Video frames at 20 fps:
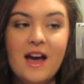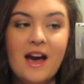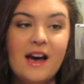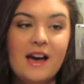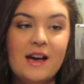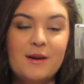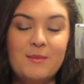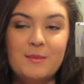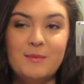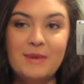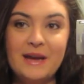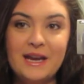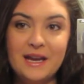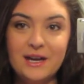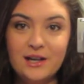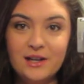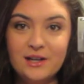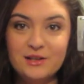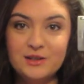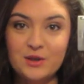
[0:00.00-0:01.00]
Um, my
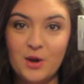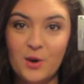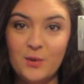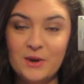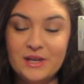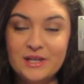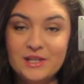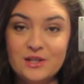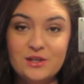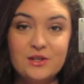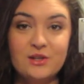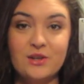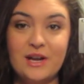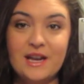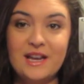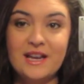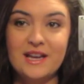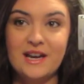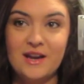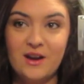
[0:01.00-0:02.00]
hair is always
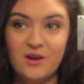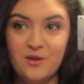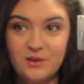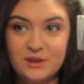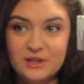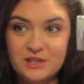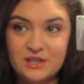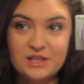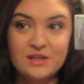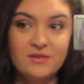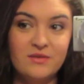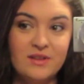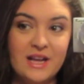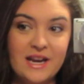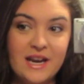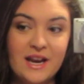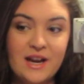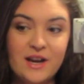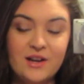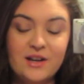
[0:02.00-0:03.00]
straight and I always just
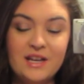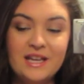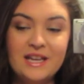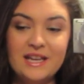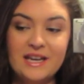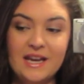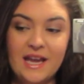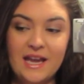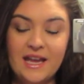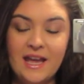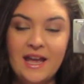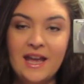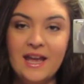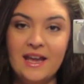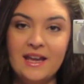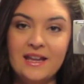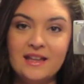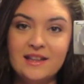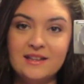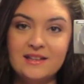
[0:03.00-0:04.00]
flat iron it and I
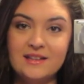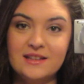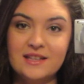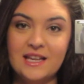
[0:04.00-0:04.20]
hate